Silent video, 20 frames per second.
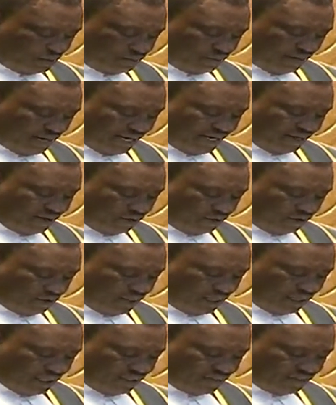by
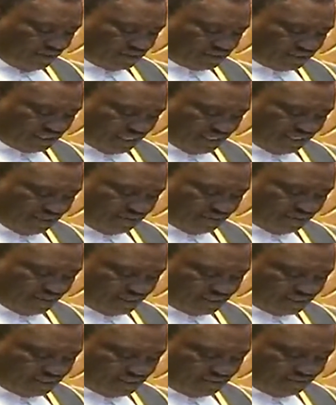or under these standing
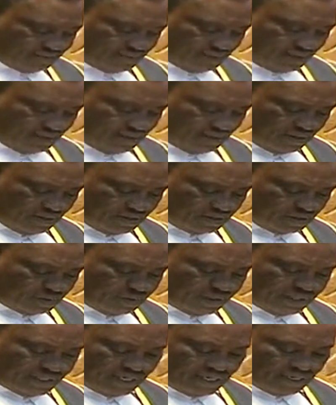orders, the
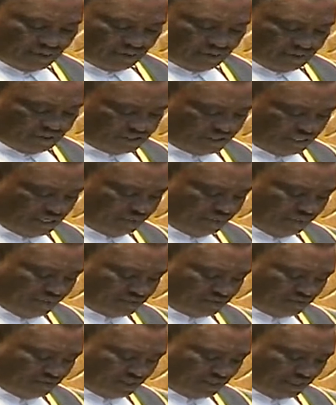Speaker or the
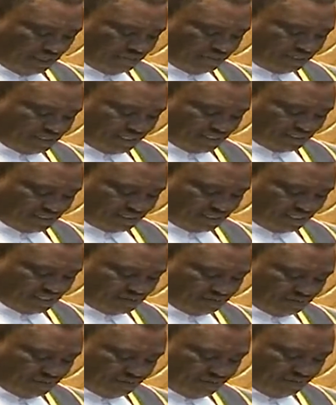chairperson of the committee, as the
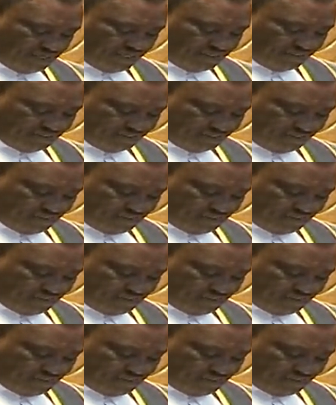case may be,